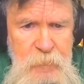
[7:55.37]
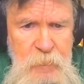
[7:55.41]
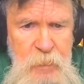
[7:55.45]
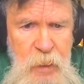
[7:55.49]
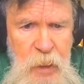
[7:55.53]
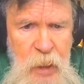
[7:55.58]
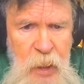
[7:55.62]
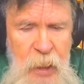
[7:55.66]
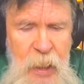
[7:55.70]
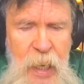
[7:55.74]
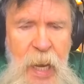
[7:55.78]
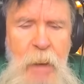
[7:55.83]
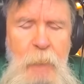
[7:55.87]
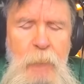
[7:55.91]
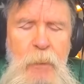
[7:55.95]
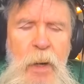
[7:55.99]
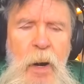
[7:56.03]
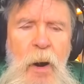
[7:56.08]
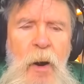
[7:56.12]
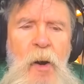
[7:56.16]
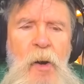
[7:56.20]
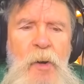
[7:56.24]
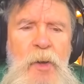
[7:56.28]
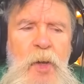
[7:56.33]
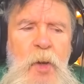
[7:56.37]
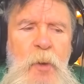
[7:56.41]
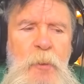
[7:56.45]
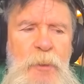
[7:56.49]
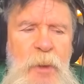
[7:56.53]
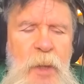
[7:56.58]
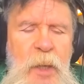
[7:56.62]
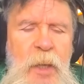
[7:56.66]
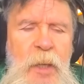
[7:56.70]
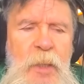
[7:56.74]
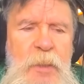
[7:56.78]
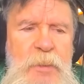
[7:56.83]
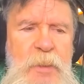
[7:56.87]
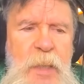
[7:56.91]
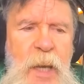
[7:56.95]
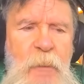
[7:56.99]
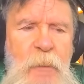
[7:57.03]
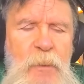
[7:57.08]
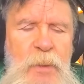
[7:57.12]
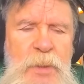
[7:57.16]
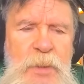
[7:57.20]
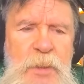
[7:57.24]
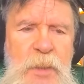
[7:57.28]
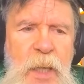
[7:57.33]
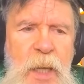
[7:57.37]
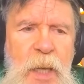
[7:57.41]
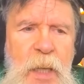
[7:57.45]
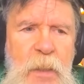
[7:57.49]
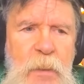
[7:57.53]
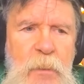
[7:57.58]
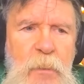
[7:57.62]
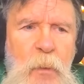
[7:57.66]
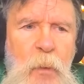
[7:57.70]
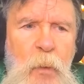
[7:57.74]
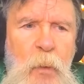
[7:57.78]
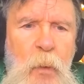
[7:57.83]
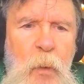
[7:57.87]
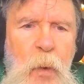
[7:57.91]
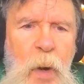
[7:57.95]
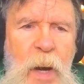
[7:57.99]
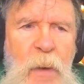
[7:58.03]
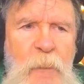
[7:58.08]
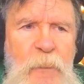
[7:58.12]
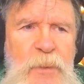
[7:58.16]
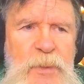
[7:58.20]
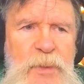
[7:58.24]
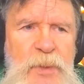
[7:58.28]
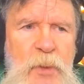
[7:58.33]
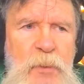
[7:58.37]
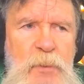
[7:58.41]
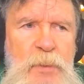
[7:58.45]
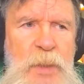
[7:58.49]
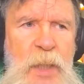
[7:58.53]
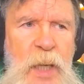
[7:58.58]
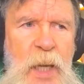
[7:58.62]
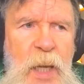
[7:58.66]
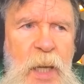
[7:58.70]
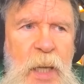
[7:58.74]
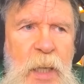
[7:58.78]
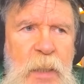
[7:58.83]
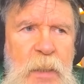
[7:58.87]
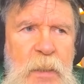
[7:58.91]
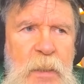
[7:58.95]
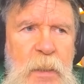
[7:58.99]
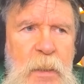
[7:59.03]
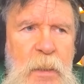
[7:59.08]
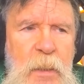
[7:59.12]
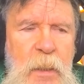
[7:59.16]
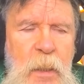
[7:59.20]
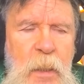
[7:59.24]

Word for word: And I would argue this I would say, why would you take